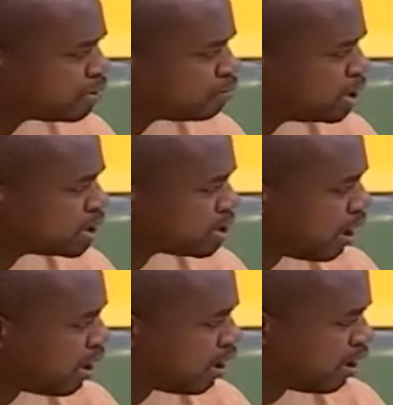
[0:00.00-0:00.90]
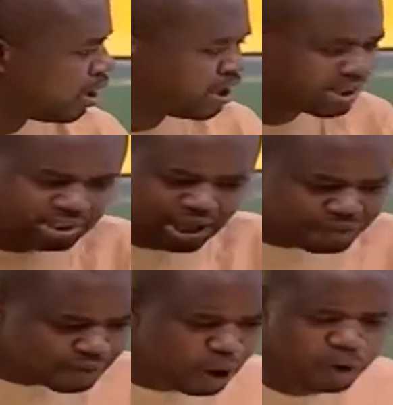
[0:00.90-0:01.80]
minister, I know
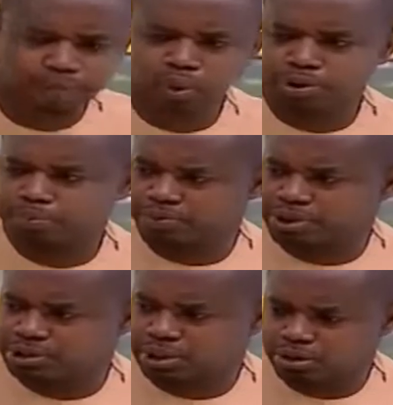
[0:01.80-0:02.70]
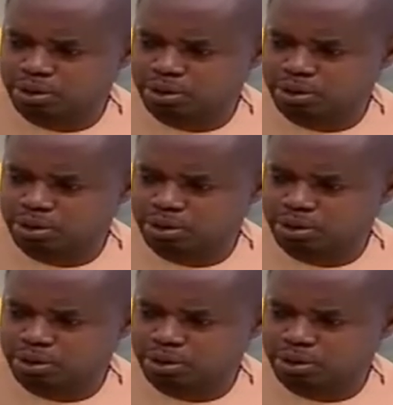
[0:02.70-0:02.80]
several that. of those positions.